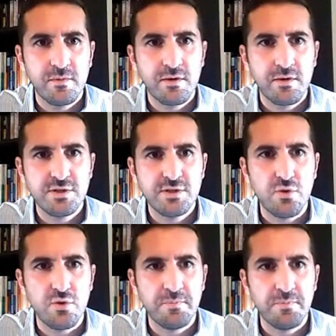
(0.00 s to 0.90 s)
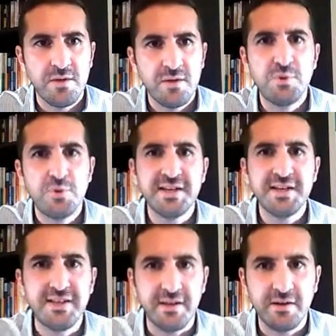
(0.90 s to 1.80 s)
So,
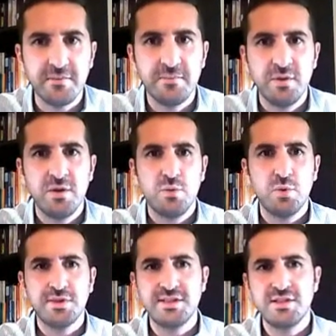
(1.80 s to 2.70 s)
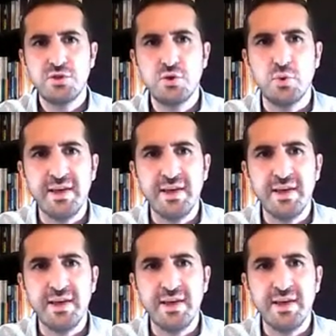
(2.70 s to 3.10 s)
predicting, what does it do?